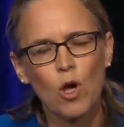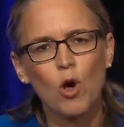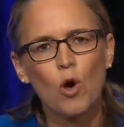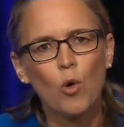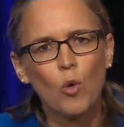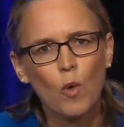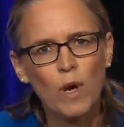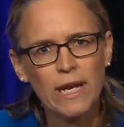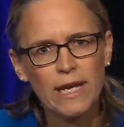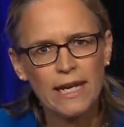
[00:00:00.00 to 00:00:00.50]

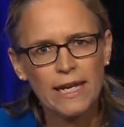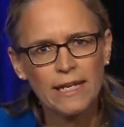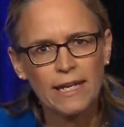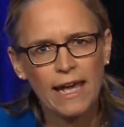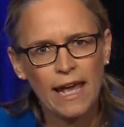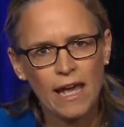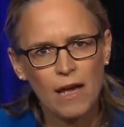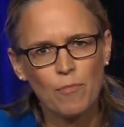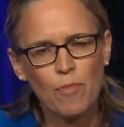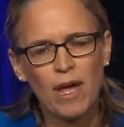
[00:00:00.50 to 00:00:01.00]
We need
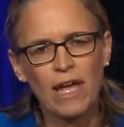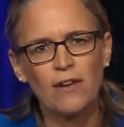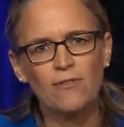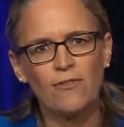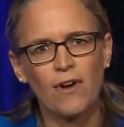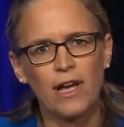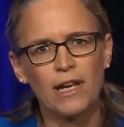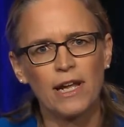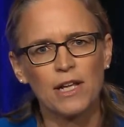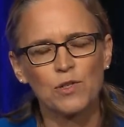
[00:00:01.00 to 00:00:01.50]
campaign
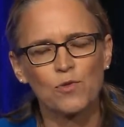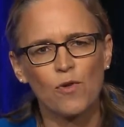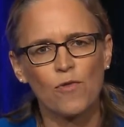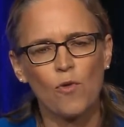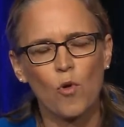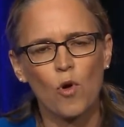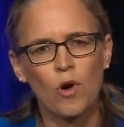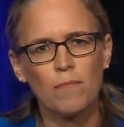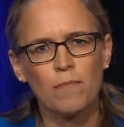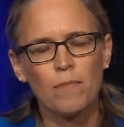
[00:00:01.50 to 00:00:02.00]
finance
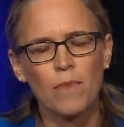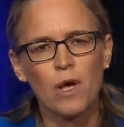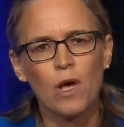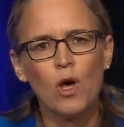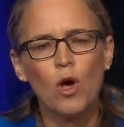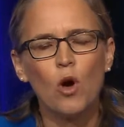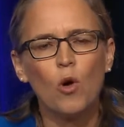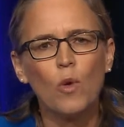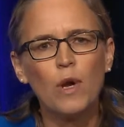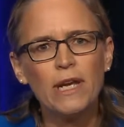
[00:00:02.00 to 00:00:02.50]
reform.
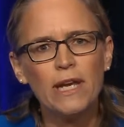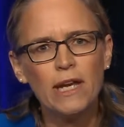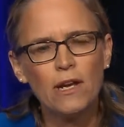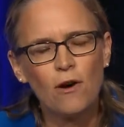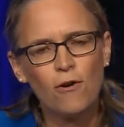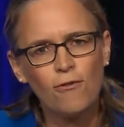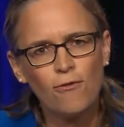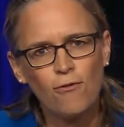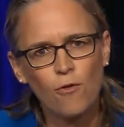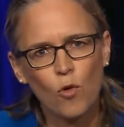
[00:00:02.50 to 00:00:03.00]
We need
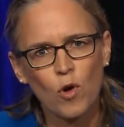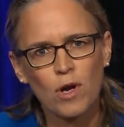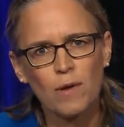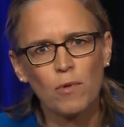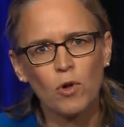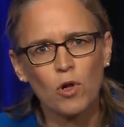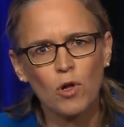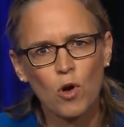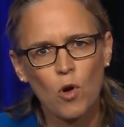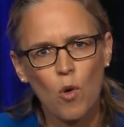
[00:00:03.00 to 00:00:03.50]

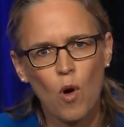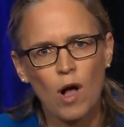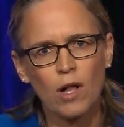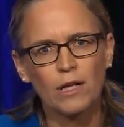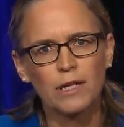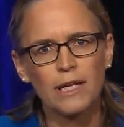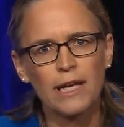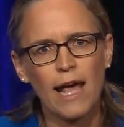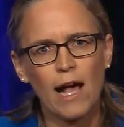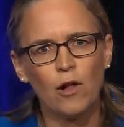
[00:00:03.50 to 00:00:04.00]
affordable,
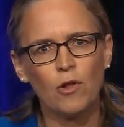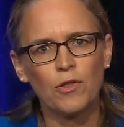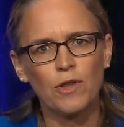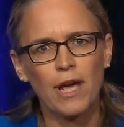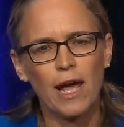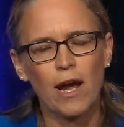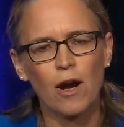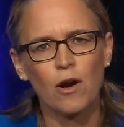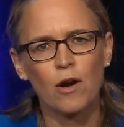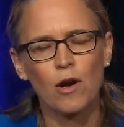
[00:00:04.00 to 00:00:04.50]
quality health
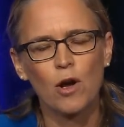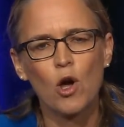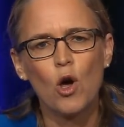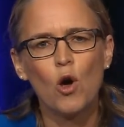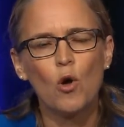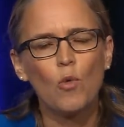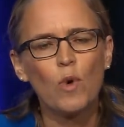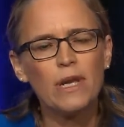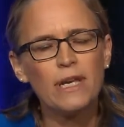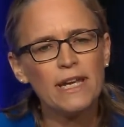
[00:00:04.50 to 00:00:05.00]
care.
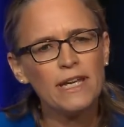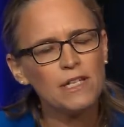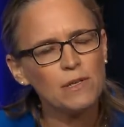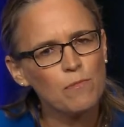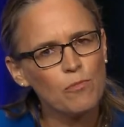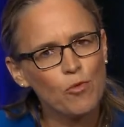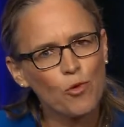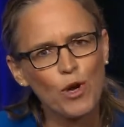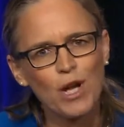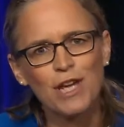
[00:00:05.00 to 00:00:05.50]
We need to
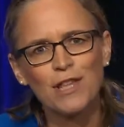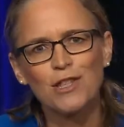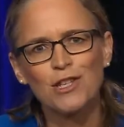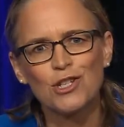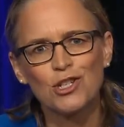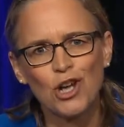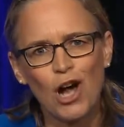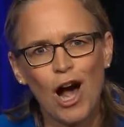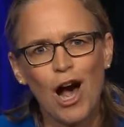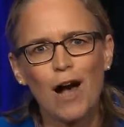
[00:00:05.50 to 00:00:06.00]
bring the
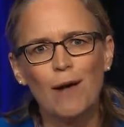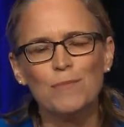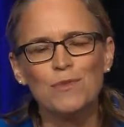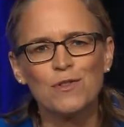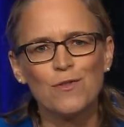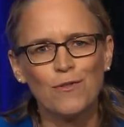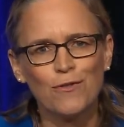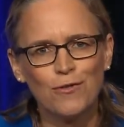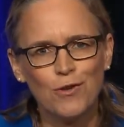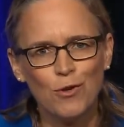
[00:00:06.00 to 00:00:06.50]
jobs of
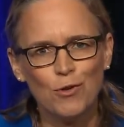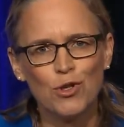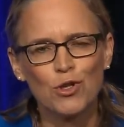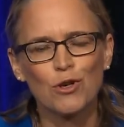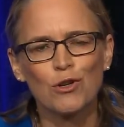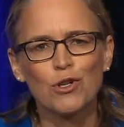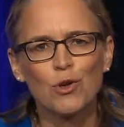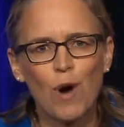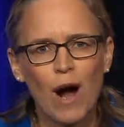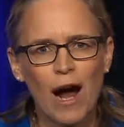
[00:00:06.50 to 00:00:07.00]
the
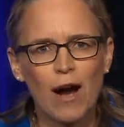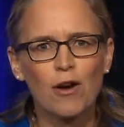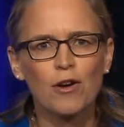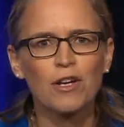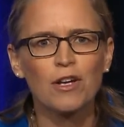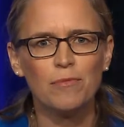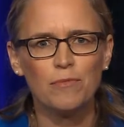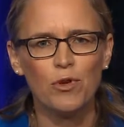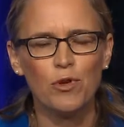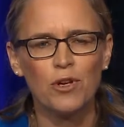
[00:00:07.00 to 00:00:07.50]
future to our
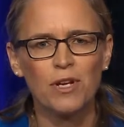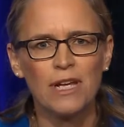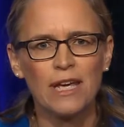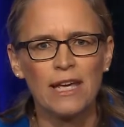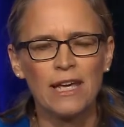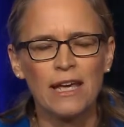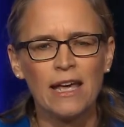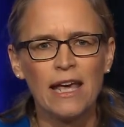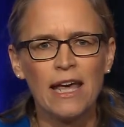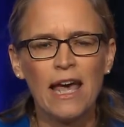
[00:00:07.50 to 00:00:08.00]

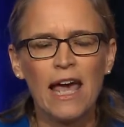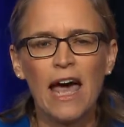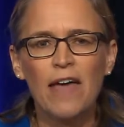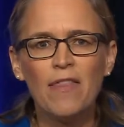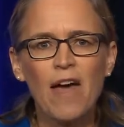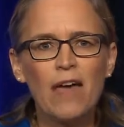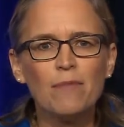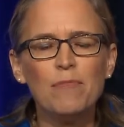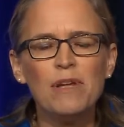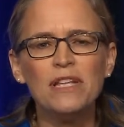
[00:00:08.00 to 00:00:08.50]
community. And
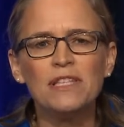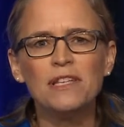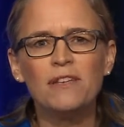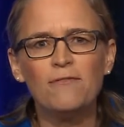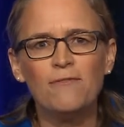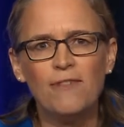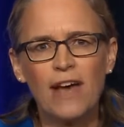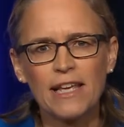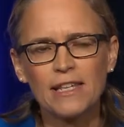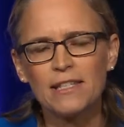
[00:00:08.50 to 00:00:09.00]
that means
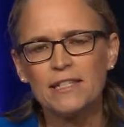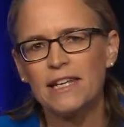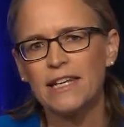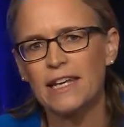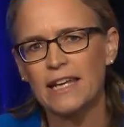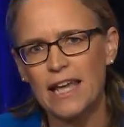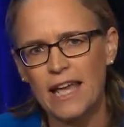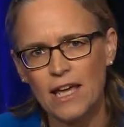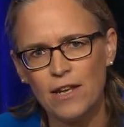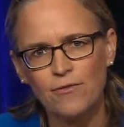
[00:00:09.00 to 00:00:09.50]
investing
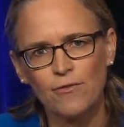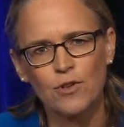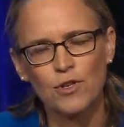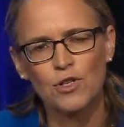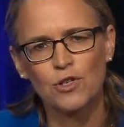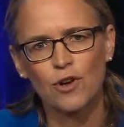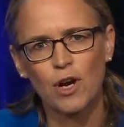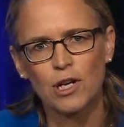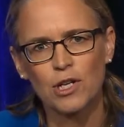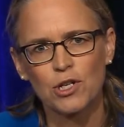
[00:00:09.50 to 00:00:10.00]
in
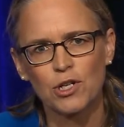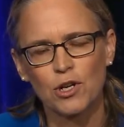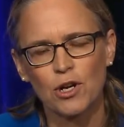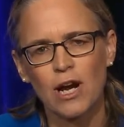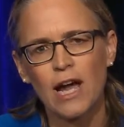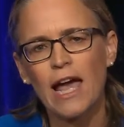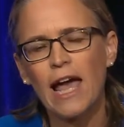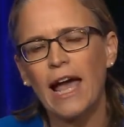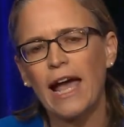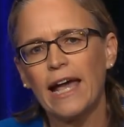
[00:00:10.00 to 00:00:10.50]
infrastructure
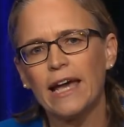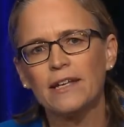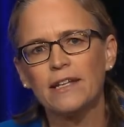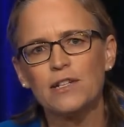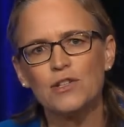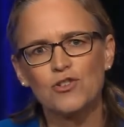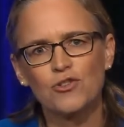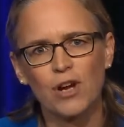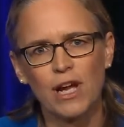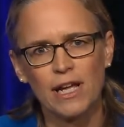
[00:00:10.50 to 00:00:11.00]
and
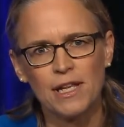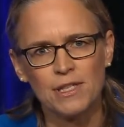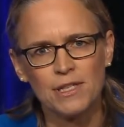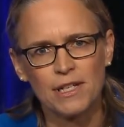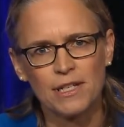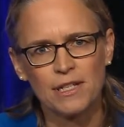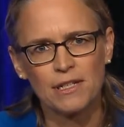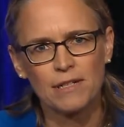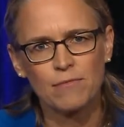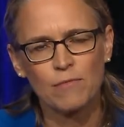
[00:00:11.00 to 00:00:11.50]
in
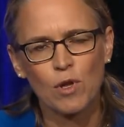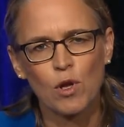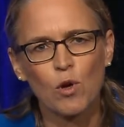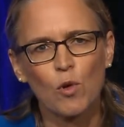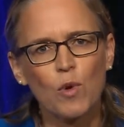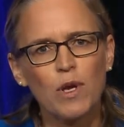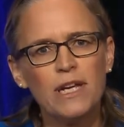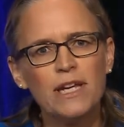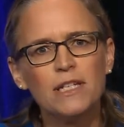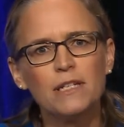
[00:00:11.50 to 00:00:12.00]
transit.
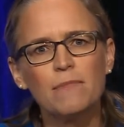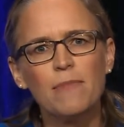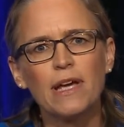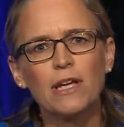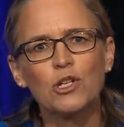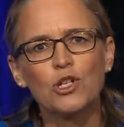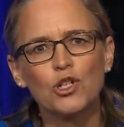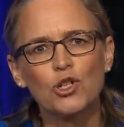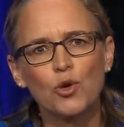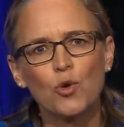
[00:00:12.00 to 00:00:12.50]
We need to make
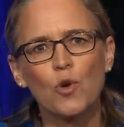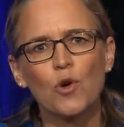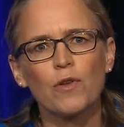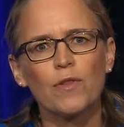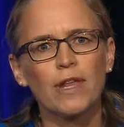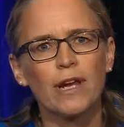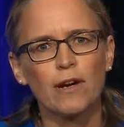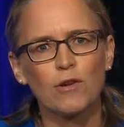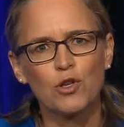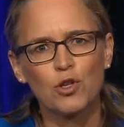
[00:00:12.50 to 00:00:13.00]
sure
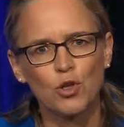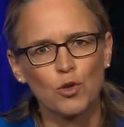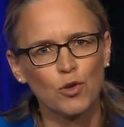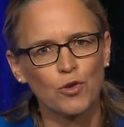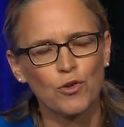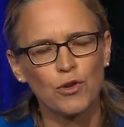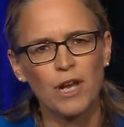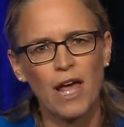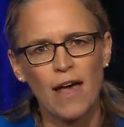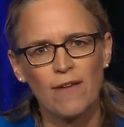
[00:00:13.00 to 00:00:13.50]
that our
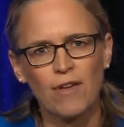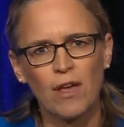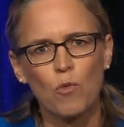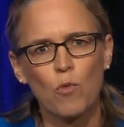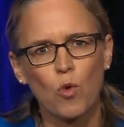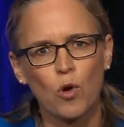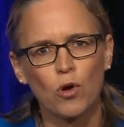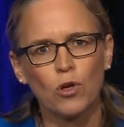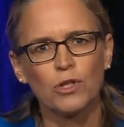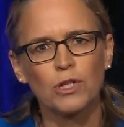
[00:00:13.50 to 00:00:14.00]
children have a
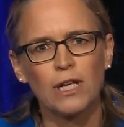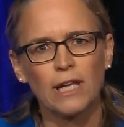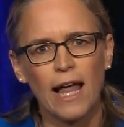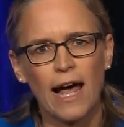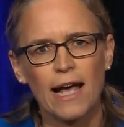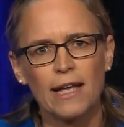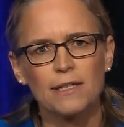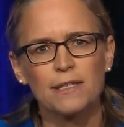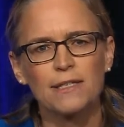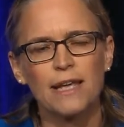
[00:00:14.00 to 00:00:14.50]

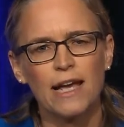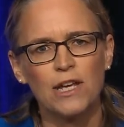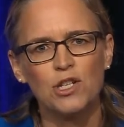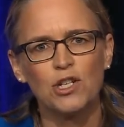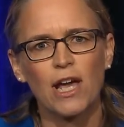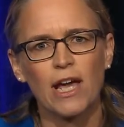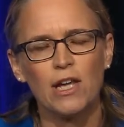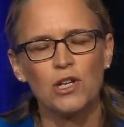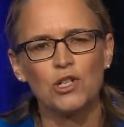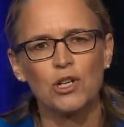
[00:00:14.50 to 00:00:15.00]
world-class
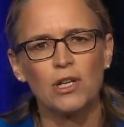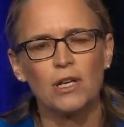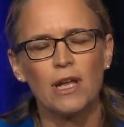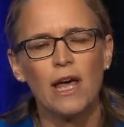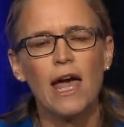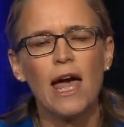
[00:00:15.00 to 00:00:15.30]
education.